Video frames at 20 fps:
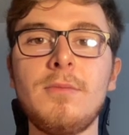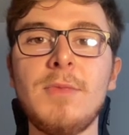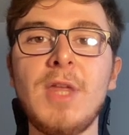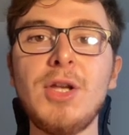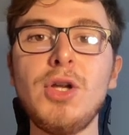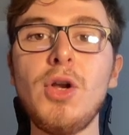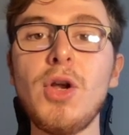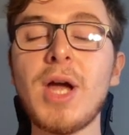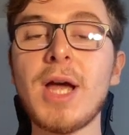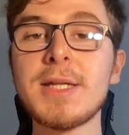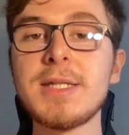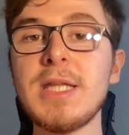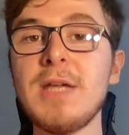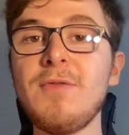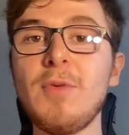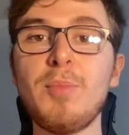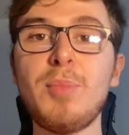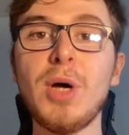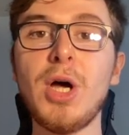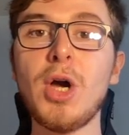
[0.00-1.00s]
Then you look at
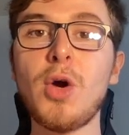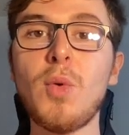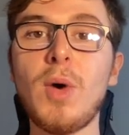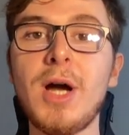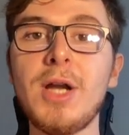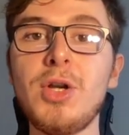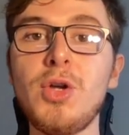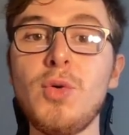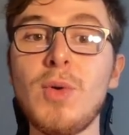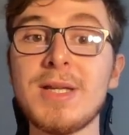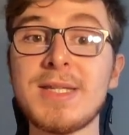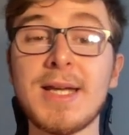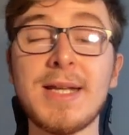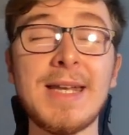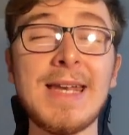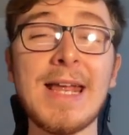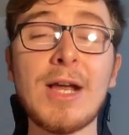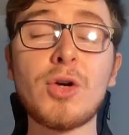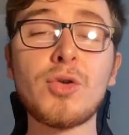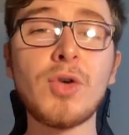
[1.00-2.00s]
Steven Bergwijn, who has had
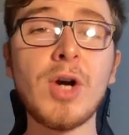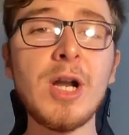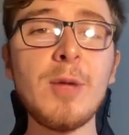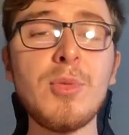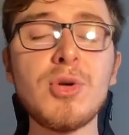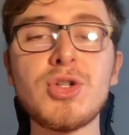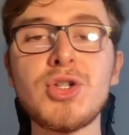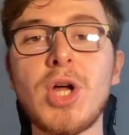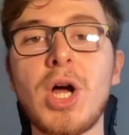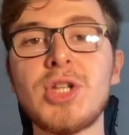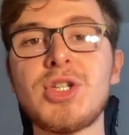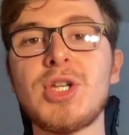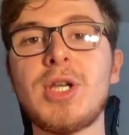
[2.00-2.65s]
an incredible start